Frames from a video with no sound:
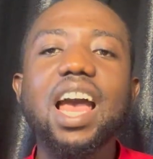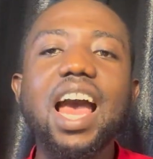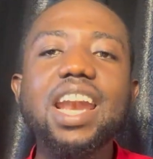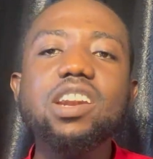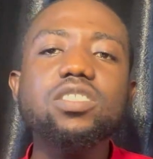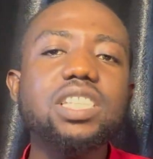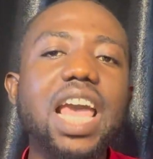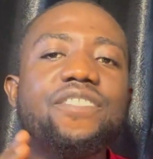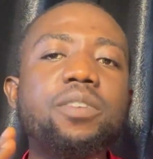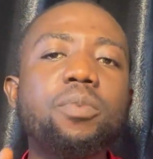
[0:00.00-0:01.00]
and not
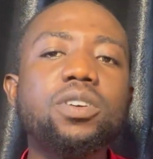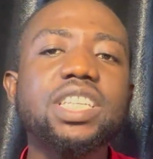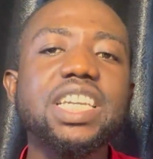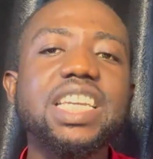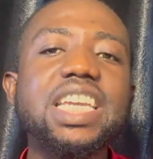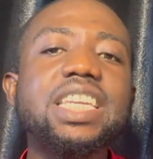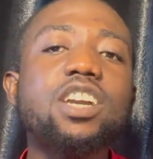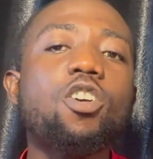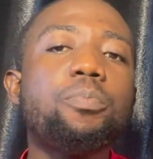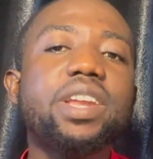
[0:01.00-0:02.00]
everybody needs a
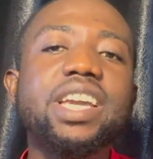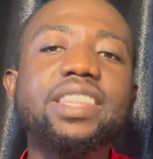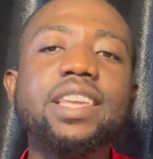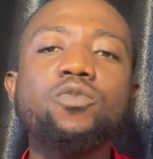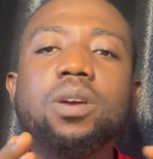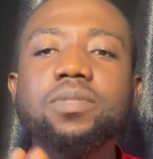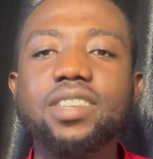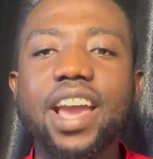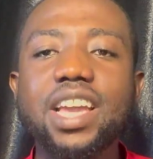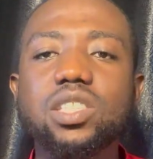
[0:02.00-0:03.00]
complicated
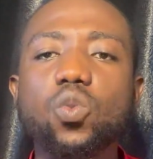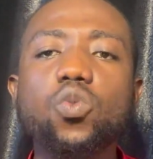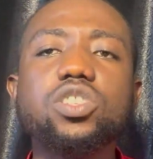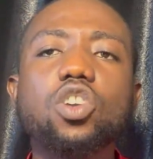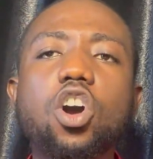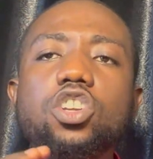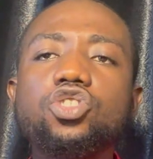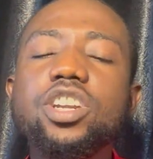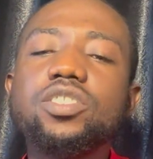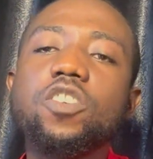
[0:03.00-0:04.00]
website with
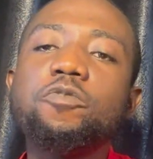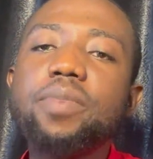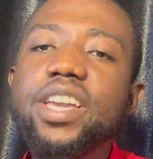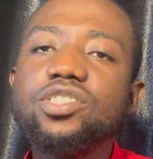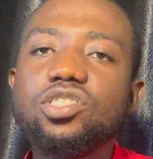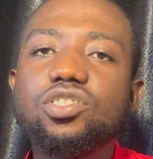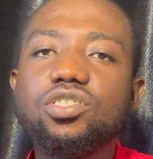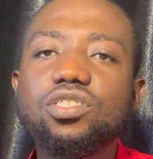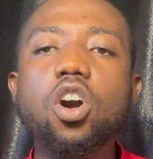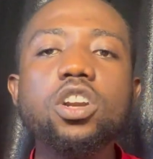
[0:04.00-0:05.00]
hundreds of
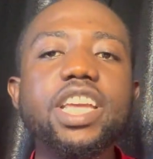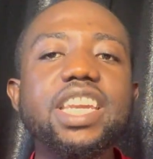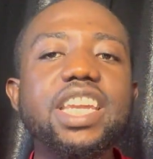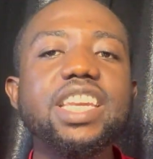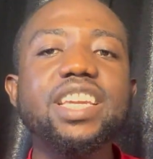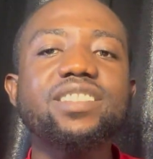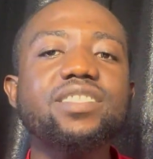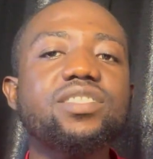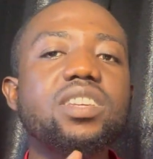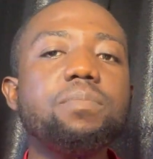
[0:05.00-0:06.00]
pages. All they need is a
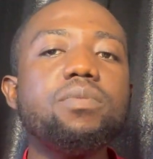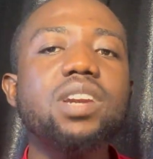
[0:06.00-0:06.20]
simple